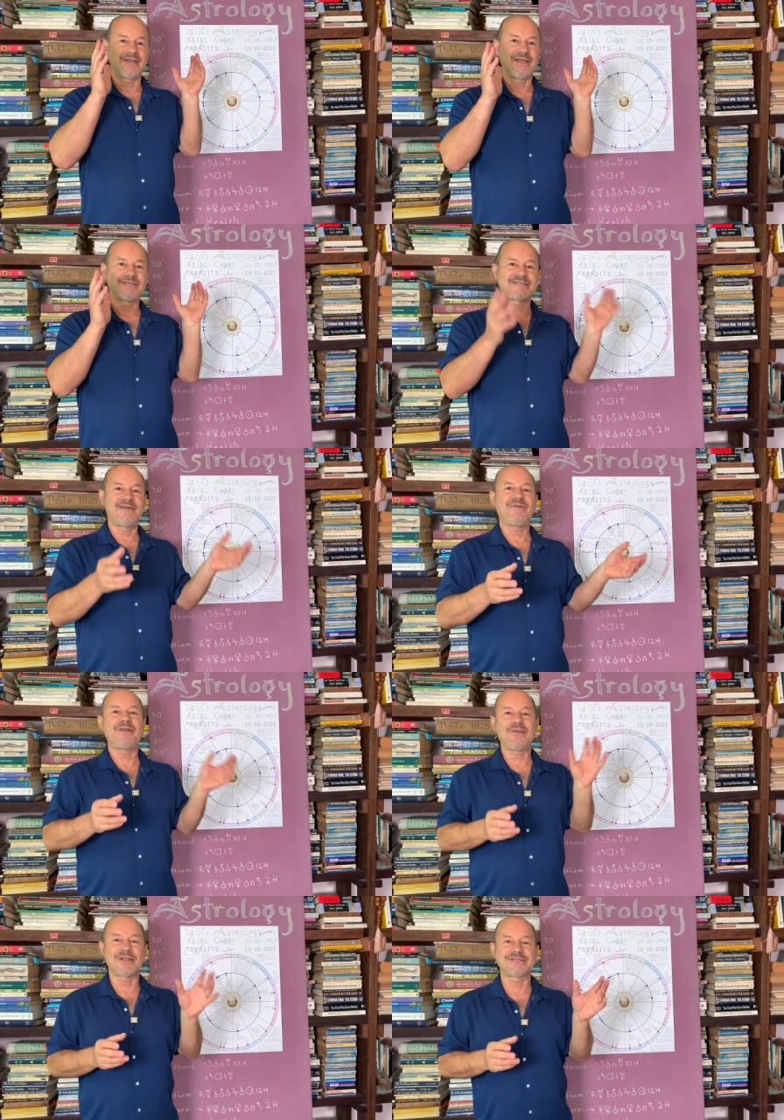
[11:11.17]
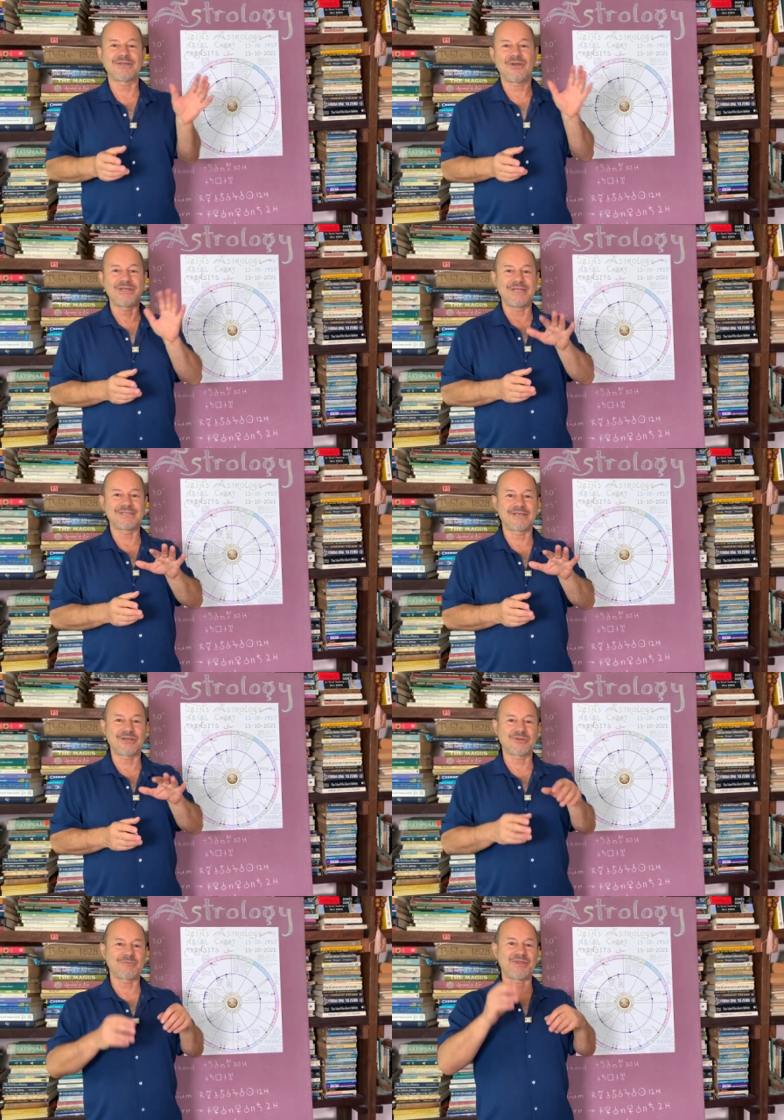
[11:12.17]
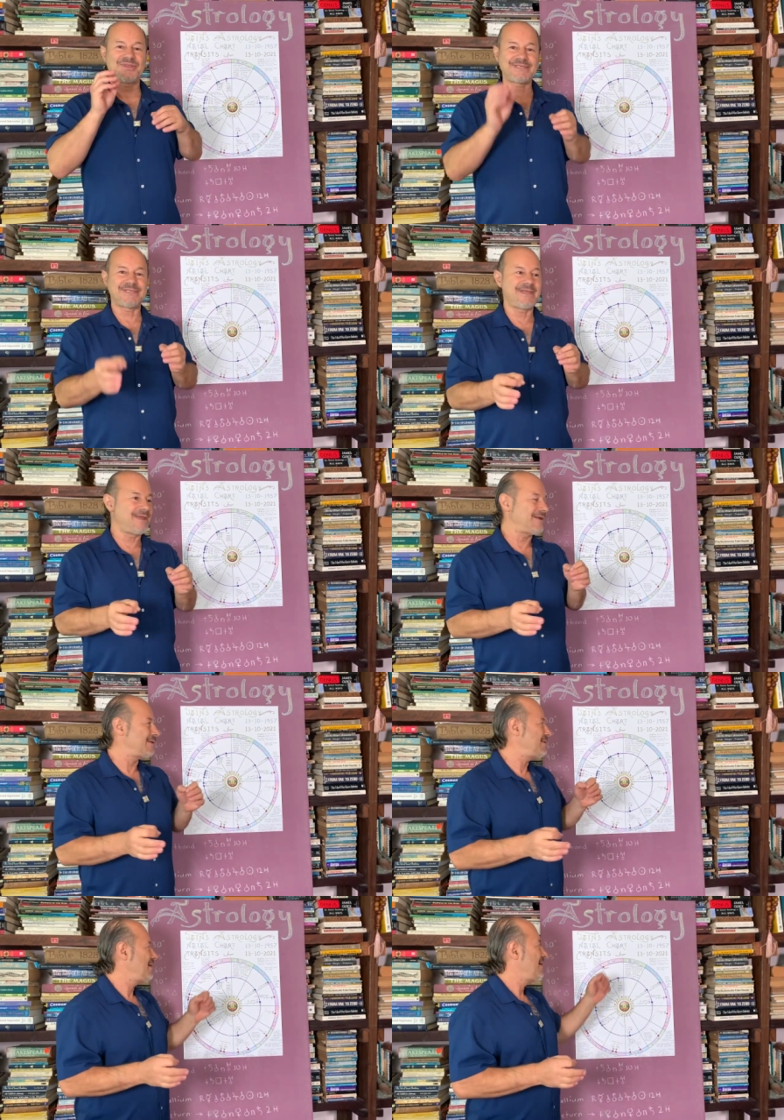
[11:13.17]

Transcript: seven lots of nine-year cycles. But this year,